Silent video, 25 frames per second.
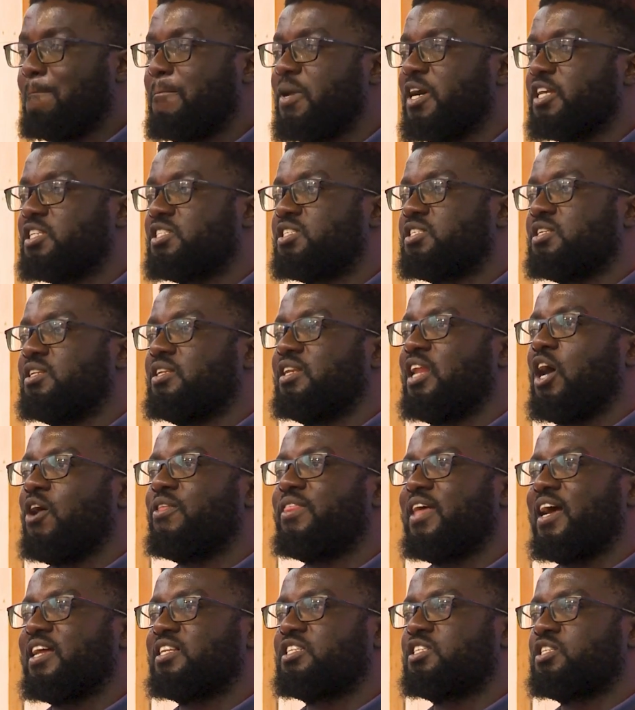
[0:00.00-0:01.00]
But now
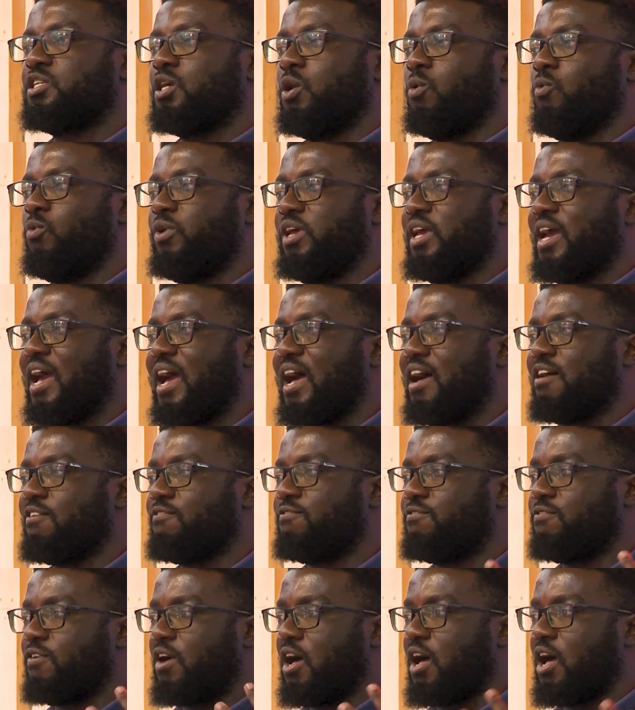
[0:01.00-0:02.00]
that we
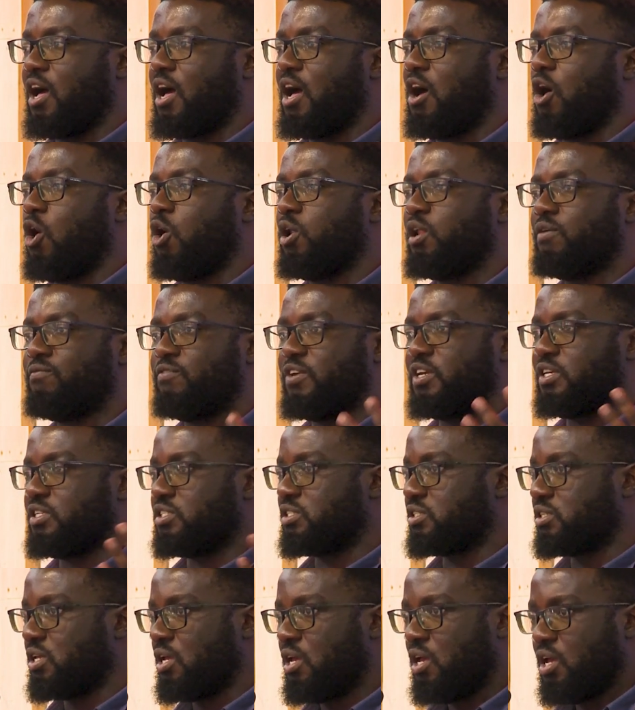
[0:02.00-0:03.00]
have all of
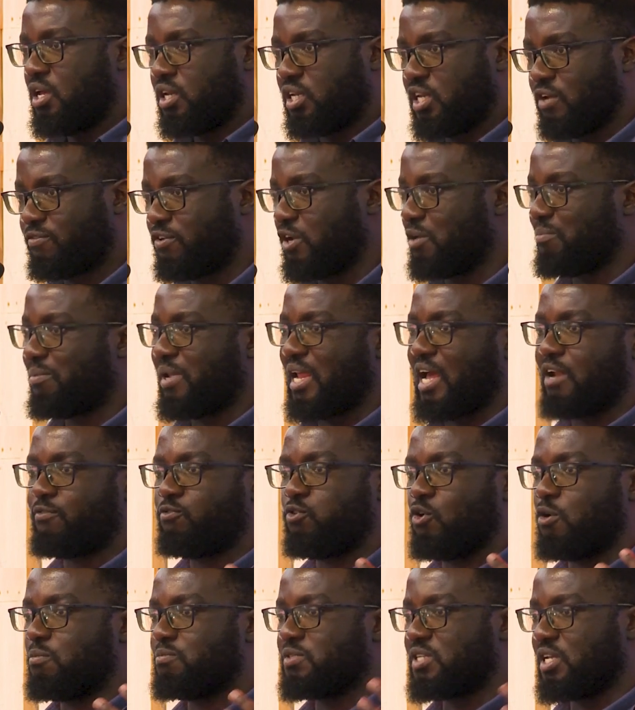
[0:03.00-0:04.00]
these different
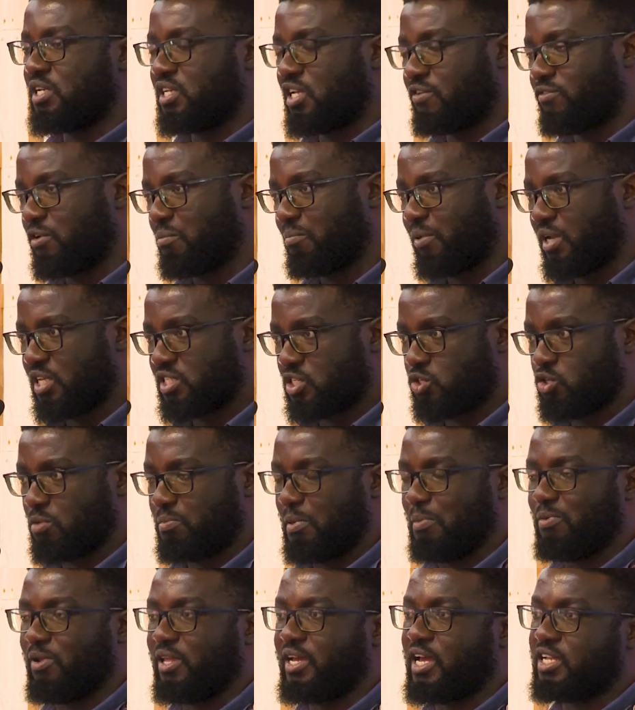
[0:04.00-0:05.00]
platforms and different places where
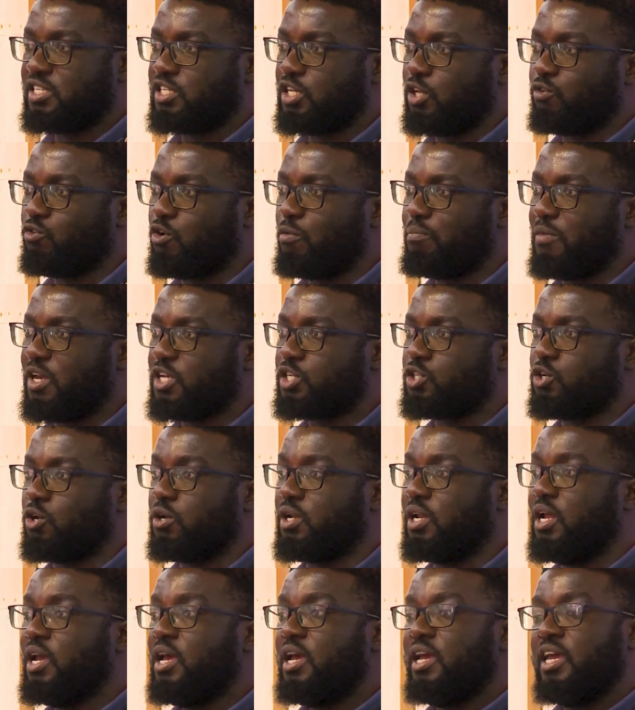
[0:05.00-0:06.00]
people are getting information